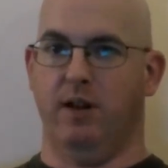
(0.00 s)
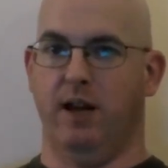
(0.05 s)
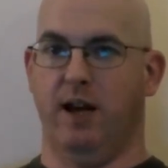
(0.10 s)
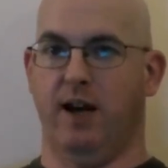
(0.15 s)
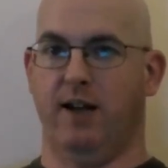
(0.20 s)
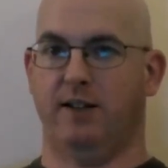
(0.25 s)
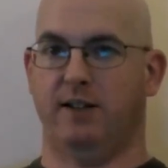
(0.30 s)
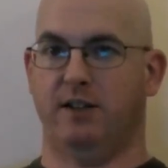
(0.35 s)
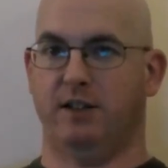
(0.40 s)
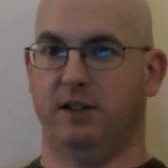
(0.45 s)

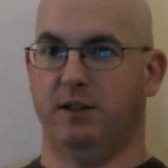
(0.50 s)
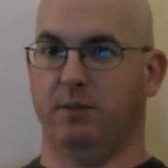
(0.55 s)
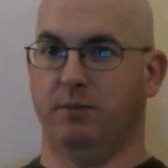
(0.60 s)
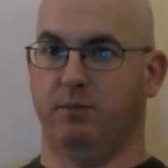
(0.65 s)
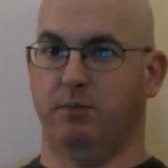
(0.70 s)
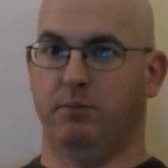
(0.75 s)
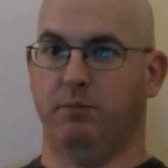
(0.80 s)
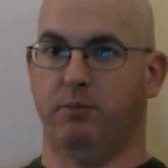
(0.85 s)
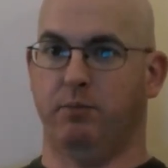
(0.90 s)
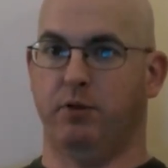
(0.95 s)
That's a
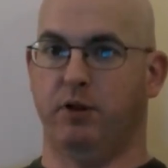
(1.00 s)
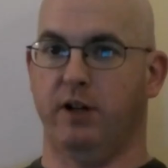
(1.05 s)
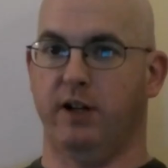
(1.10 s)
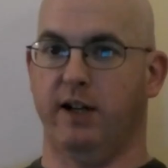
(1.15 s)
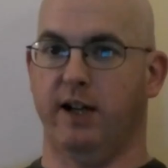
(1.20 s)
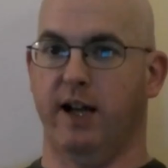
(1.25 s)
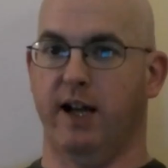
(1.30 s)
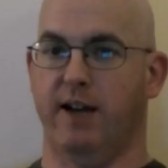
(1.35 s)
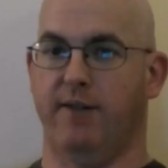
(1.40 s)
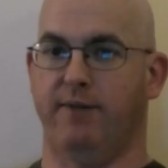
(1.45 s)

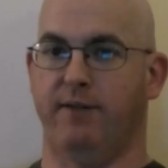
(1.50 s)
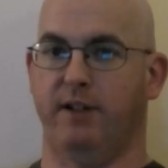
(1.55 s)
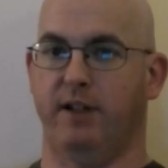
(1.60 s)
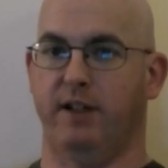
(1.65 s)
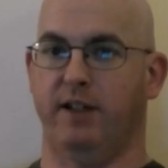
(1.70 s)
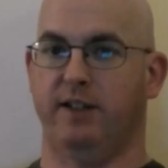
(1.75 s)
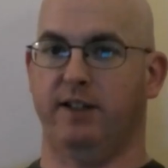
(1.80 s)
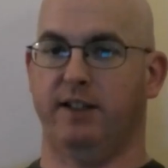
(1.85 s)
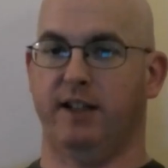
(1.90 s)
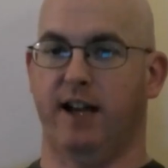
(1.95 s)
pretty
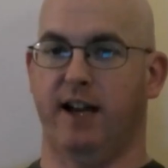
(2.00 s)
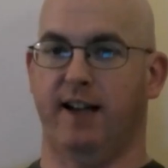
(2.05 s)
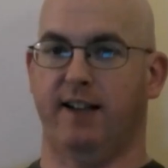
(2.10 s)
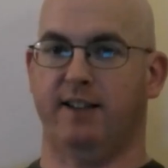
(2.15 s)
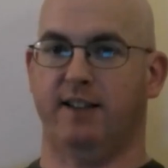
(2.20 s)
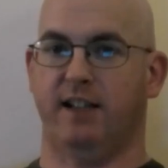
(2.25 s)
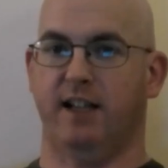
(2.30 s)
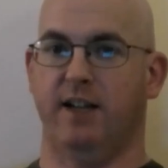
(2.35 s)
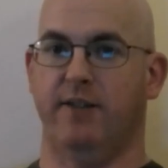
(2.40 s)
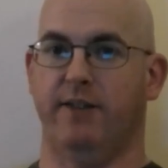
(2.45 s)
hefty
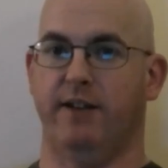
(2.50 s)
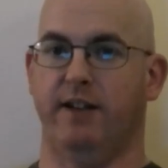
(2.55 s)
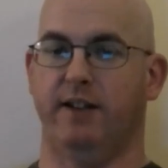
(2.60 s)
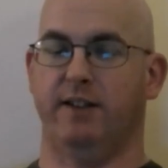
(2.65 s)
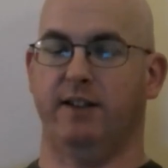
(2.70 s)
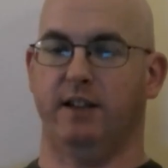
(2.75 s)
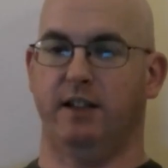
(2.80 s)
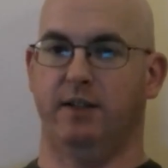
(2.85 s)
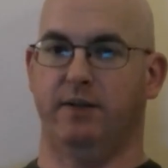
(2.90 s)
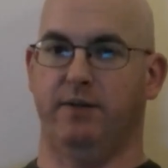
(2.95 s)
tax
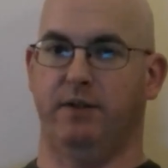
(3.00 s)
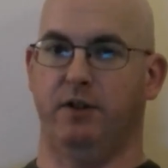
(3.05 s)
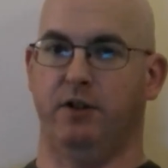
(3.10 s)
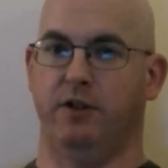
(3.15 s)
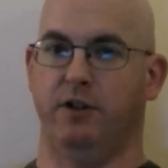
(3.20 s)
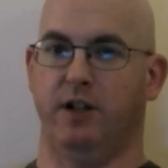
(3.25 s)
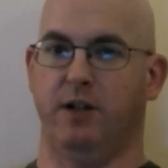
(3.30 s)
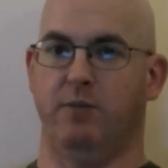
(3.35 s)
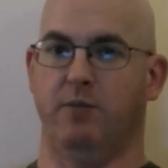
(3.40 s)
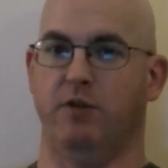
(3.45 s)
savings if
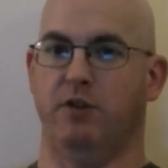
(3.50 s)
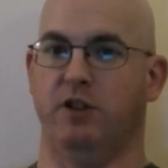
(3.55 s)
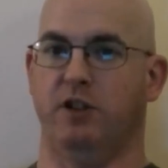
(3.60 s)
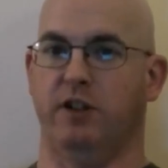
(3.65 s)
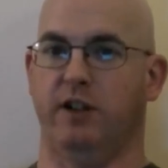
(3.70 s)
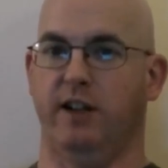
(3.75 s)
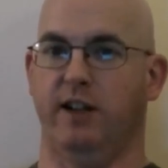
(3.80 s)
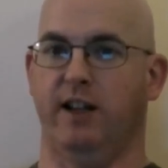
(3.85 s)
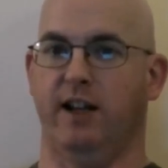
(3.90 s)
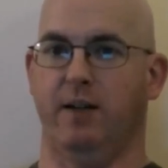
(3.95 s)
you're a number
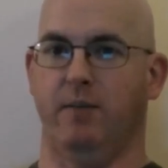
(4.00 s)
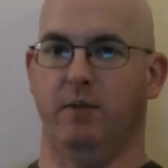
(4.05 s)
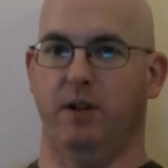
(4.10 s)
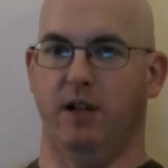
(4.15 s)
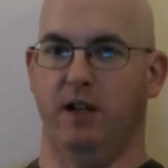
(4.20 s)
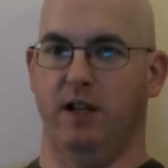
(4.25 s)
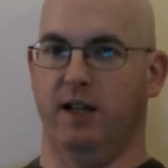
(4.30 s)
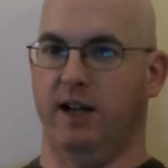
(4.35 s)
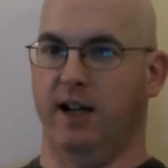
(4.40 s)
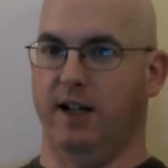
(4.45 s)
junkie like
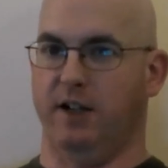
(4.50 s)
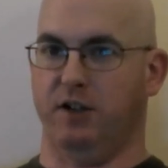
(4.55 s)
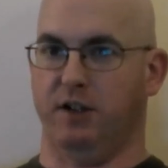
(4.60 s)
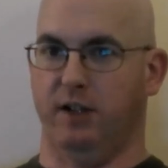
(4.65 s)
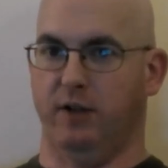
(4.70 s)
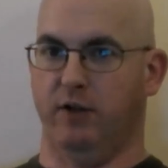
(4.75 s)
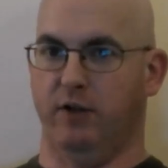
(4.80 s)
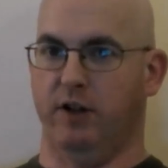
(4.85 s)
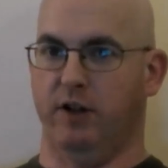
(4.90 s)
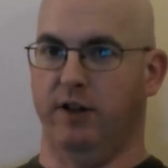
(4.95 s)
me and
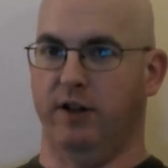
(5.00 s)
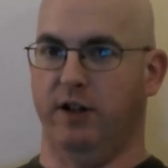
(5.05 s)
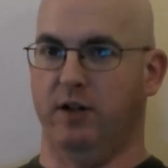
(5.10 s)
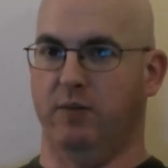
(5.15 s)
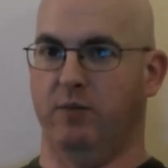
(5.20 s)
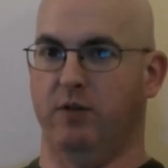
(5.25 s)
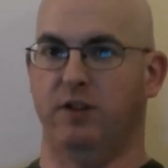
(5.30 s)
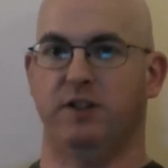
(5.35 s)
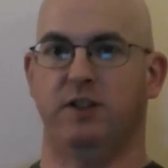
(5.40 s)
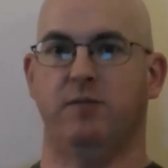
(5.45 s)
actually run the
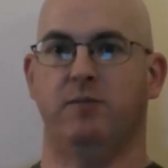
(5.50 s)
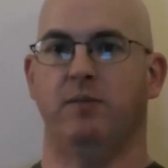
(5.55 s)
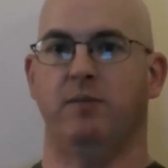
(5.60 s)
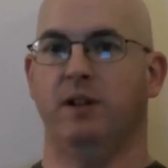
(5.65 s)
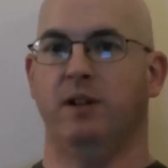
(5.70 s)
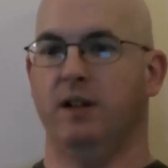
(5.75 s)
numbers.